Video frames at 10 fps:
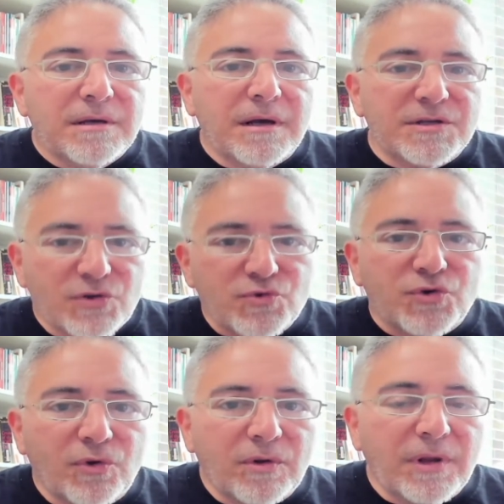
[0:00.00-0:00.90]

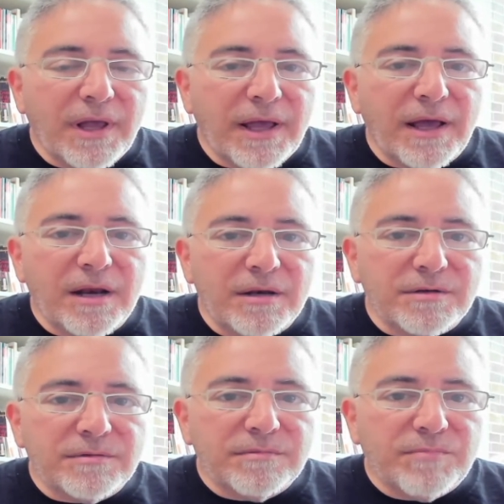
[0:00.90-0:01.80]
Social
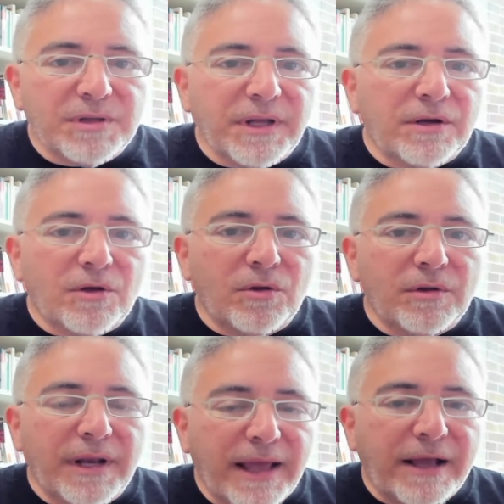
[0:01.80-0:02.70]
and
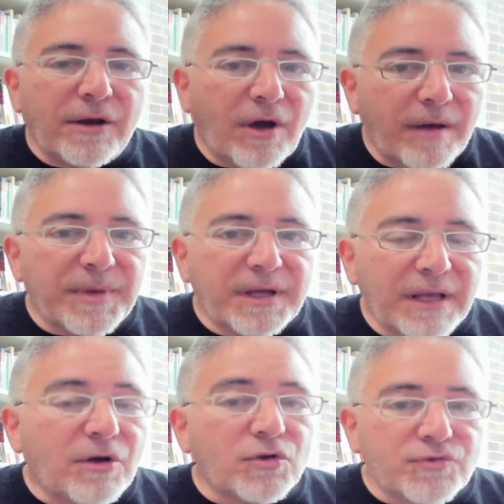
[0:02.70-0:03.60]
political and economic
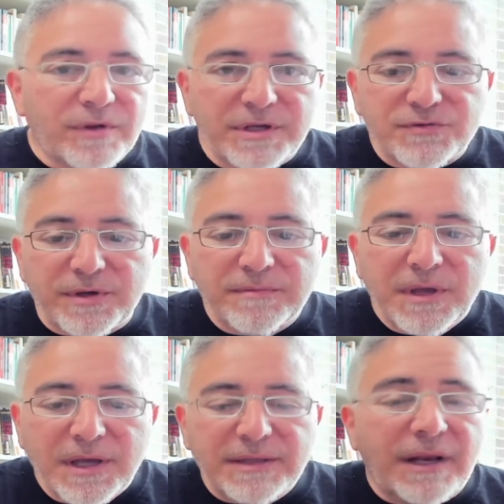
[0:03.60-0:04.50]
and cultural history
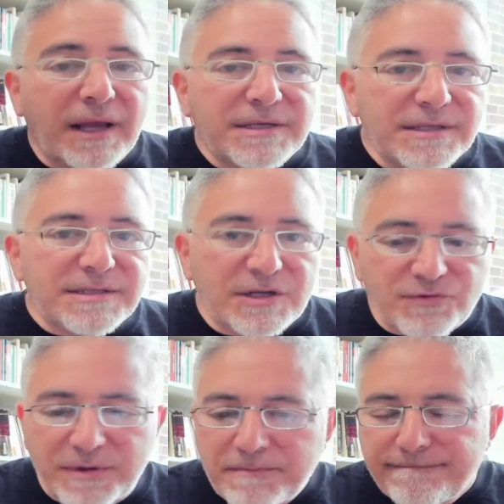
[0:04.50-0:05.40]
in the 19th
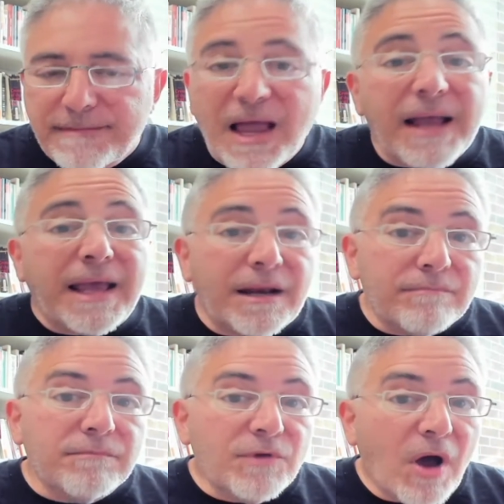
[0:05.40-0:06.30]
century.
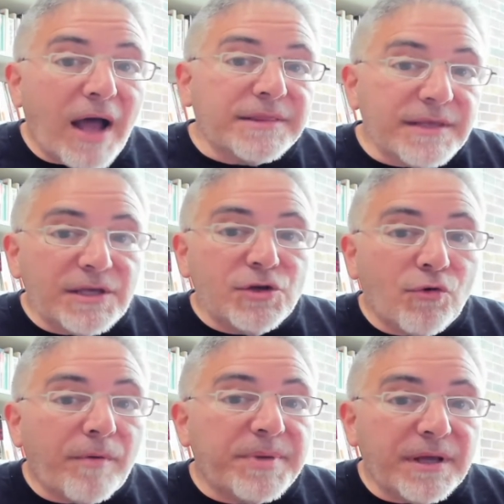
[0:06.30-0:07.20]
Again, not the
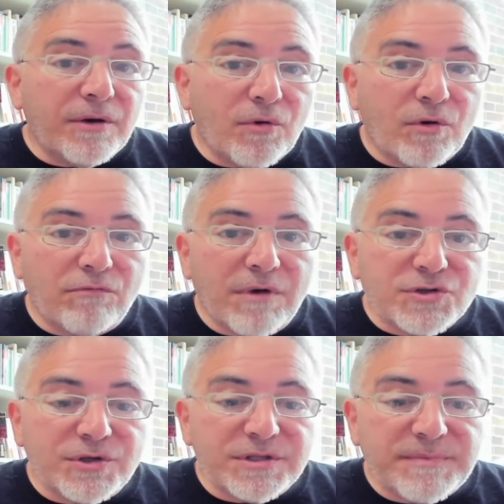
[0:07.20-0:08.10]
European or
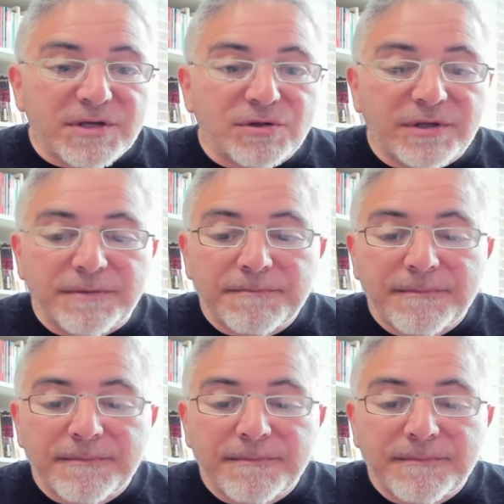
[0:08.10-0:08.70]
Russian specialty.